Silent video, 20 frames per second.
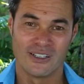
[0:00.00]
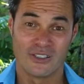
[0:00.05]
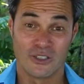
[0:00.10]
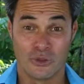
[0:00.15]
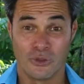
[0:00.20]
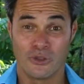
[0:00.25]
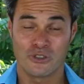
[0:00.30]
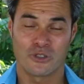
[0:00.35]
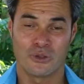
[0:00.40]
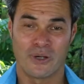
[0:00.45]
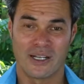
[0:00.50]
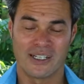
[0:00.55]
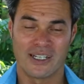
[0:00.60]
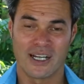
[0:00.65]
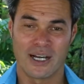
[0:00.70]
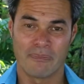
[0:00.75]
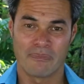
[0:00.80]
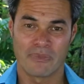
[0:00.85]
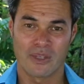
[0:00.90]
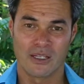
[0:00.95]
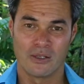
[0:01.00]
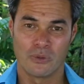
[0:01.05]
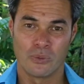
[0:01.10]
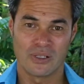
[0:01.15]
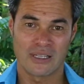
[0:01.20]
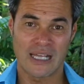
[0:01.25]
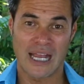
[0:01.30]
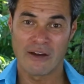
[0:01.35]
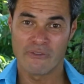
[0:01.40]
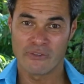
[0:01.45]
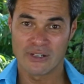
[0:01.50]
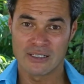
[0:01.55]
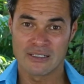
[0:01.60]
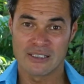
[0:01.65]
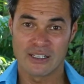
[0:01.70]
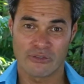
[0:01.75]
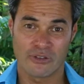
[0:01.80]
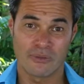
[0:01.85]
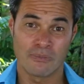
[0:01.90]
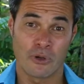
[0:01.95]
you also end up with every
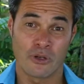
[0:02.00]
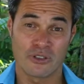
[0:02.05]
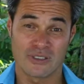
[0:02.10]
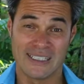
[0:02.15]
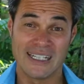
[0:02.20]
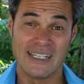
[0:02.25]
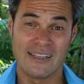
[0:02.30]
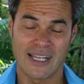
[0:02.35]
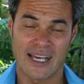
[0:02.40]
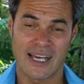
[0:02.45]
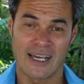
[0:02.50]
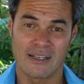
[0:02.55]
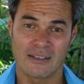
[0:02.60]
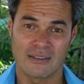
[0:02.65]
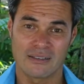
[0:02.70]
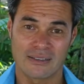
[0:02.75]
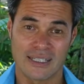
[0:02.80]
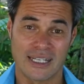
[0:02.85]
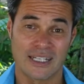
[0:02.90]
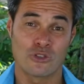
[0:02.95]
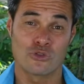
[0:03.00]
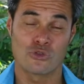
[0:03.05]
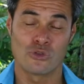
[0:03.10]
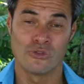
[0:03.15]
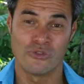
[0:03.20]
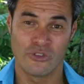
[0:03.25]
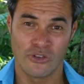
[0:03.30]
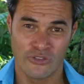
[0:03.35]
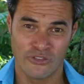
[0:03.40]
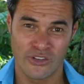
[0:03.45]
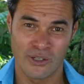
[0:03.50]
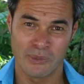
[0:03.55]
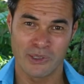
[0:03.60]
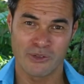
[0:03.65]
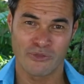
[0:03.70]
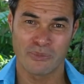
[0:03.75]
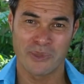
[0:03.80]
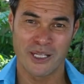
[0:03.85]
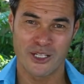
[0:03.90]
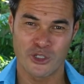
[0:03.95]
different person in there getting true
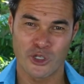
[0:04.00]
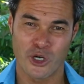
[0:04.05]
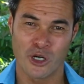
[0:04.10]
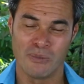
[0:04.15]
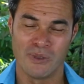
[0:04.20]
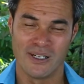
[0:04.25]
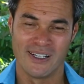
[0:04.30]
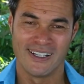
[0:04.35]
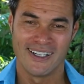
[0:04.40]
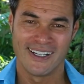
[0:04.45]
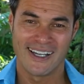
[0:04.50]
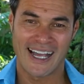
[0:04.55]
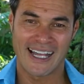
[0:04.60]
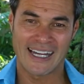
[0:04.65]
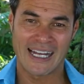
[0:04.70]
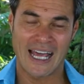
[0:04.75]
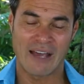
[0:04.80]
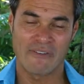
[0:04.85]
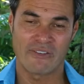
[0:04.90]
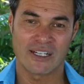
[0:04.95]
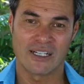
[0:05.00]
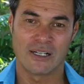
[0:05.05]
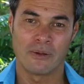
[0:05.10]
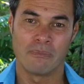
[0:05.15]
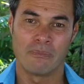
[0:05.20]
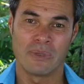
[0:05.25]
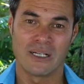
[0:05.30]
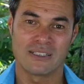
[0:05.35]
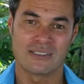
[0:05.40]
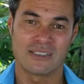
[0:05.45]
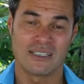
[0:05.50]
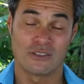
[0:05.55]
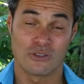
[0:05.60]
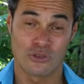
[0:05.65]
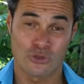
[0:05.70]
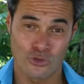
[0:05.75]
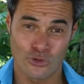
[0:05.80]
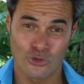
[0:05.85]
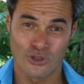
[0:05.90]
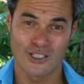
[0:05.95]
fulfillment from their job and having an ability to
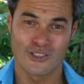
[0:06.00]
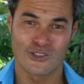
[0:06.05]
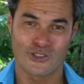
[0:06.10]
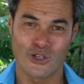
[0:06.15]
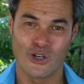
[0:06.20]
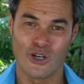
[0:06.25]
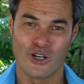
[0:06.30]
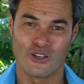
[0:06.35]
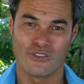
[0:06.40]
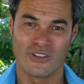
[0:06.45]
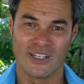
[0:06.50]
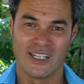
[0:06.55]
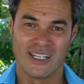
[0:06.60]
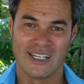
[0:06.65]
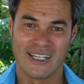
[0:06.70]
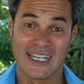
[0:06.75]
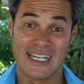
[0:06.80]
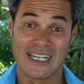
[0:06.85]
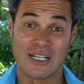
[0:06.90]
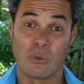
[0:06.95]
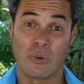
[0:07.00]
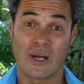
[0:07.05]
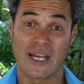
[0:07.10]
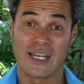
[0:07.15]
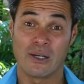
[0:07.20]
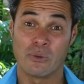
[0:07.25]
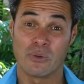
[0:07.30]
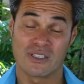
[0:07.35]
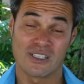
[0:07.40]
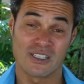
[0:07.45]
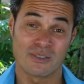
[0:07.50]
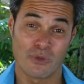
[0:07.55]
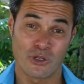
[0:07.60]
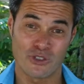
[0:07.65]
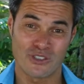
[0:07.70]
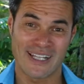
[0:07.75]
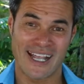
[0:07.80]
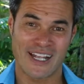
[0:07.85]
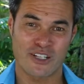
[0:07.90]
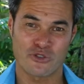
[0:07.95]
truly serve in a way which is
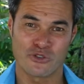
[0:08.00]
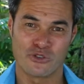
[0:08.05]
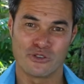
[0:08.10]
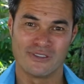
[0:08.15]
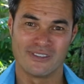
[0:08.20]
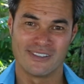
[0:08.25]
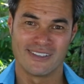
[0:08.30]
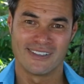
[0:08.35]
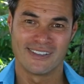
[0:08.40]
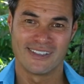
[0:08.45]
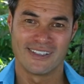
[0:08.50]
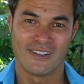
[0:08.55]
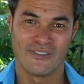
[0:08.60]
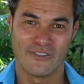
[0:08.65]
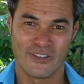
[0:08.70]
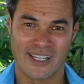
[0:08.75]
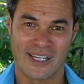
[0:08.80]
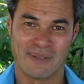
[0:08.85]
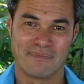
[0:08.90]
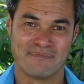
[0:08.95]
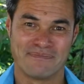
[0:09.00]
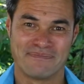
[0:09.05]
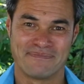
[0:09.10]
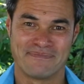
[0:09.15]
most natural for them.